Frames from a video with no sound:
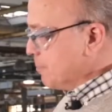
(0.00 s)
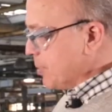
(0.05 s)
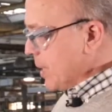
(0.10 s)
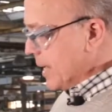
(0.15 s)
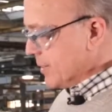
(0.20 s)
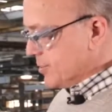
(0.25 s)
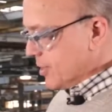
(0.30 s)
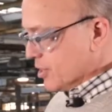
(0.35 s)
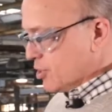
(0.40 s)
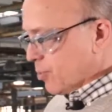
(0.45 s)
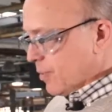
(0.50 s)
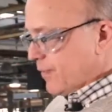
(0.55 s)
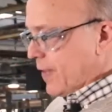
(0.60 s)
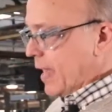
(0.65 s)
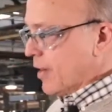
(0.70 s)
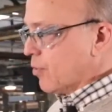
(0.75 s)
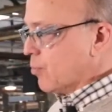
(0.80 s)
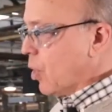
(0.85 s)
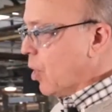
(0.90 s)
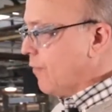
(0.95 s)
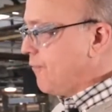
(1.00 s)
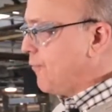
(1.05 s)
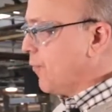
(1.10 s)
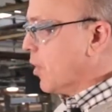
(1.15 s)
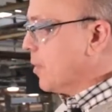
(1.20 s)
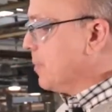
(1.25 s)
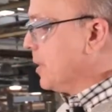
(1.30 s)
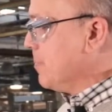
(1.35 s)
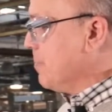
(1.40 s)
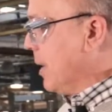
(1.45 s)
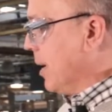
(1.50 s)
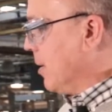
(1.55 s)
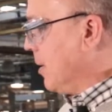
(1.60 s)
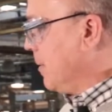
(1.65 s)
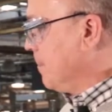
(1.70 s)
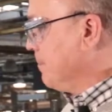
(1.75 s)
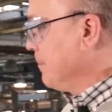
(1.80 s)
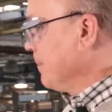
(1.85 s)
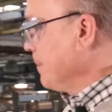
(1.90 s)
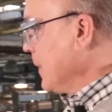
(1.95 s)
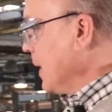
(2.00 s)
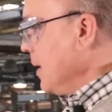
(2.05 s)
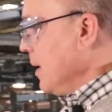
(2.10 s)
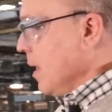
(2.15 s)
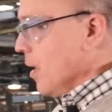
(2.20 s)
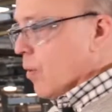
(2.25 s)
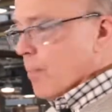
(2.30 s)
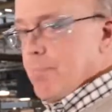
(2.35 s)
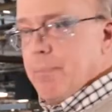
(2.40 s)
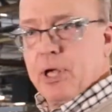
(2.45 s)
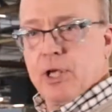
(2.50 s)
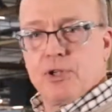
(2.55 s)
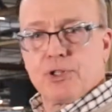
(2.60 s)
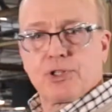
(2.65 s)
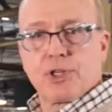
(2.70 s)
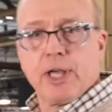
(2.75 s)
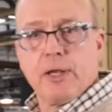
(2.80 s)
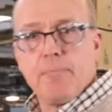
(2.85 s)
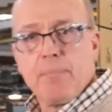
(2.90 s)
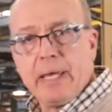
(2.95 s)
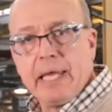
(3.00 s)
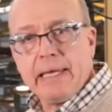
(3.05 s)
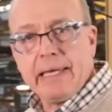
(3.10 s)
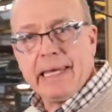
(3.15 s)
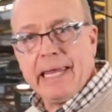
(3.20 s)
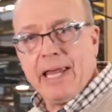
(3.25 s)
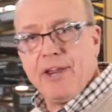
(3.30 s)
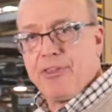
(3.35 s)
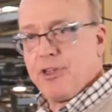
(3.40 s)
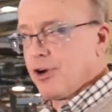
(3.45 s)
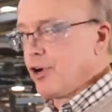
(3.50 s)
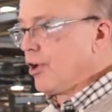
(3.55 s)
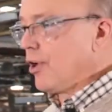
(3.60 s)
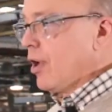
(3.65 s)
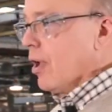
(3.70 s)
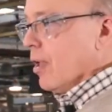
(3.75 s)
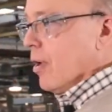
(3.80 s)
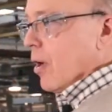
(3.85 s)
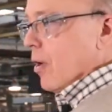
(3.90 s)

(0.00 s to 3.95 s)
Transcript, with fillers: process, we've got a roll forming mill. Mills can be either